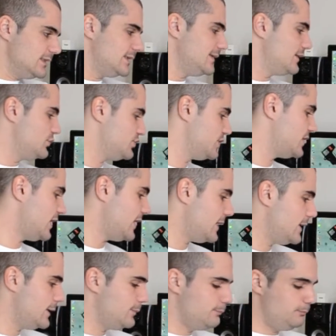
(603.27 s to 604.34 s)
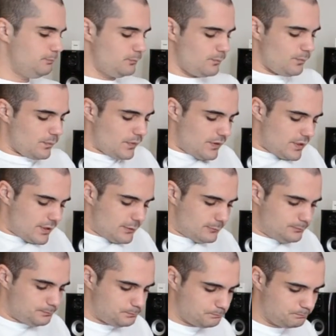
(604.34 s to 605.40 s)
Conclusion time.
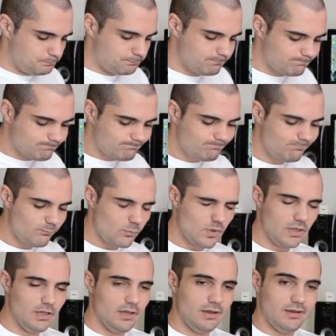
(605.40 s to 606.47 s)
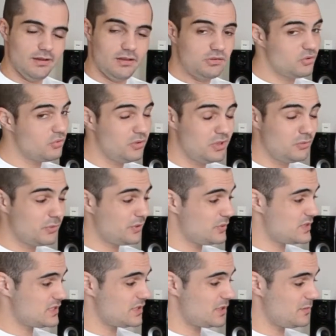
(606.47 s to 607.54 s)
Now, don't really know where to
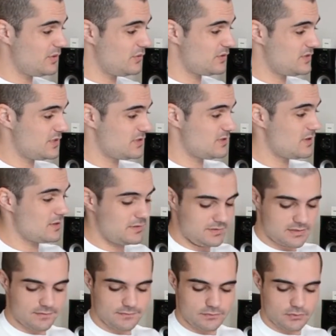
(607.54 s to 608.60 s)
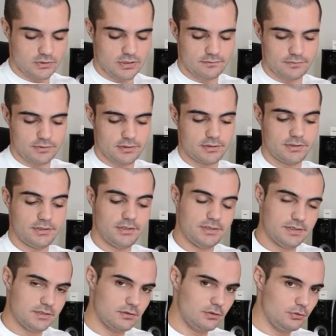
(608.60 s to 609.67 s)
start because there's a lot of stuff to cover in
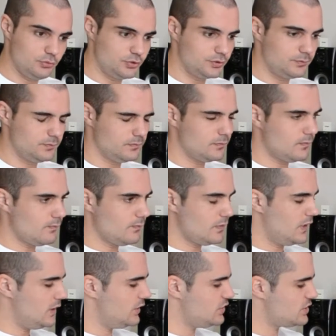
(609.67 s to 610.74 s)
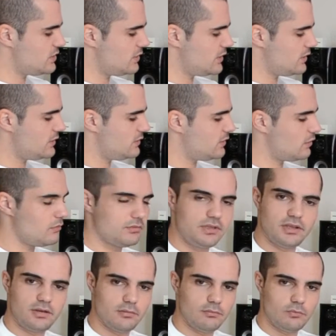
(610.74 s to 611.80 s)
this conclusion. I'll
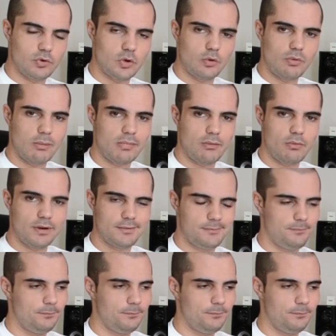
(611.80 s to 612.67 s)
take them one by one.